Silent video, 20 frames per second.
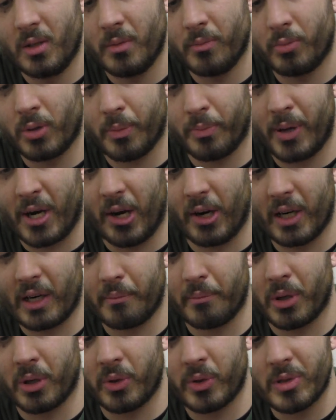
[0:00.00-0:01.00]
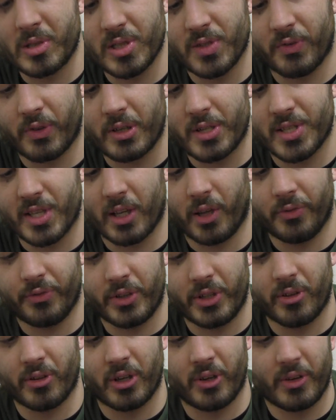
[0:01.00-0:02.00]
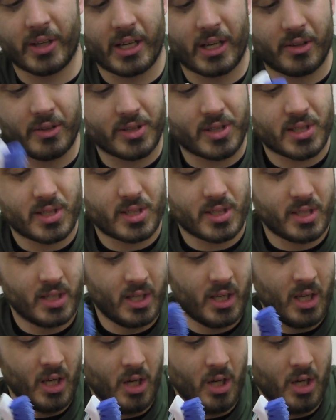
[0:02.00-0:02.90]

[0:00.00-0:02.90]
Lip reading: preparing bones for yourself in your own house,